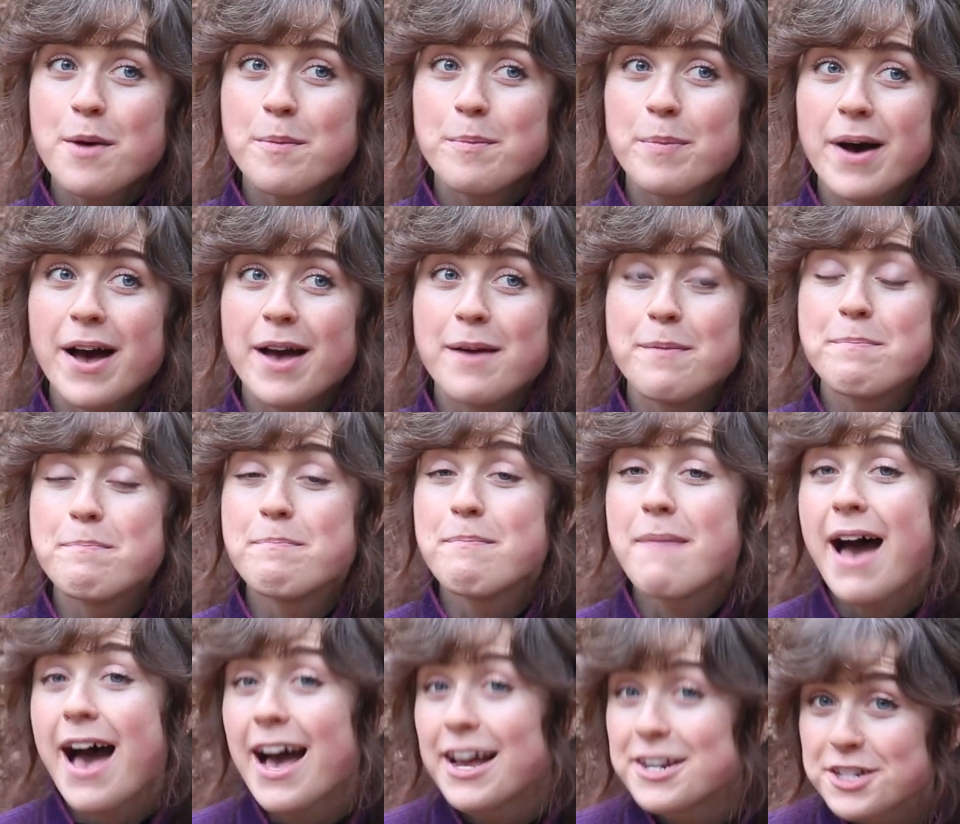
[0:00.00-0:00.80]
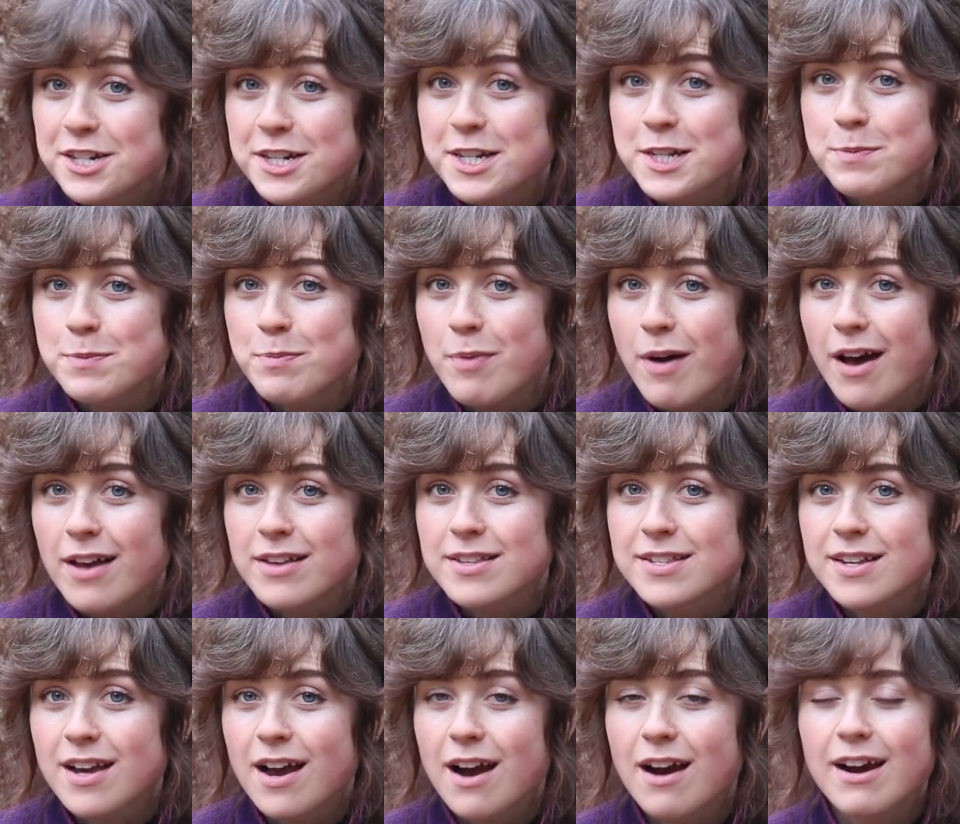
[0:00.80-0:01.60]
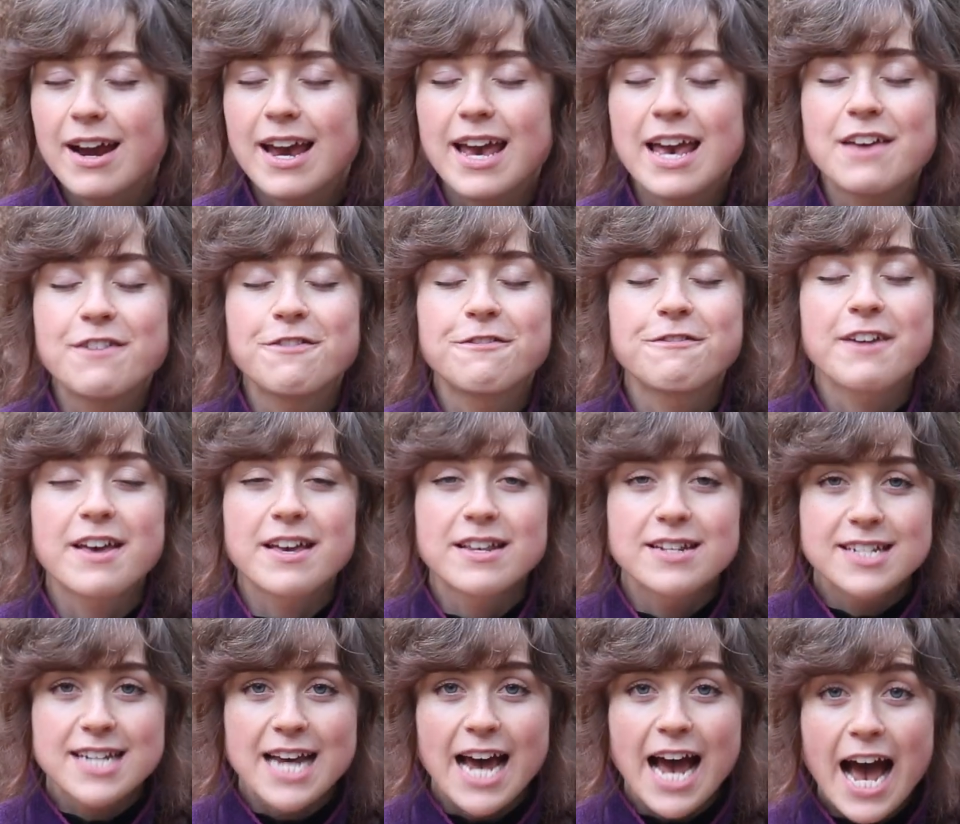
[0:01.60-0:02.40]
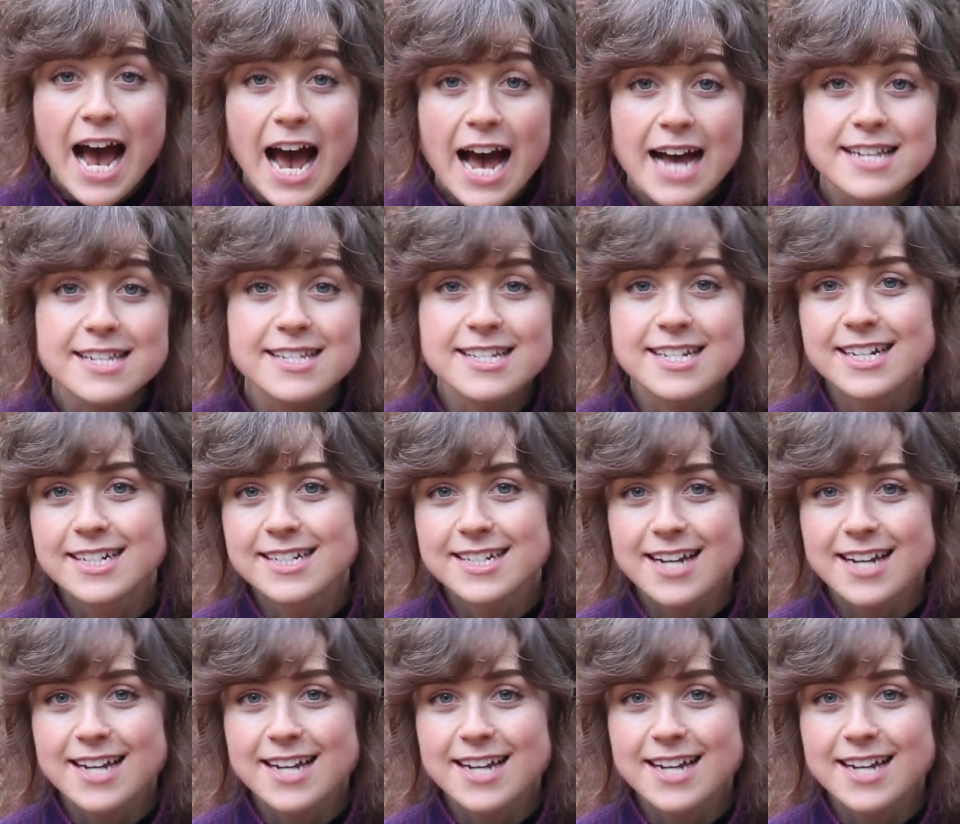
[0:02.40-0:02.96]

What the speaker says: but magic spots are a fantastic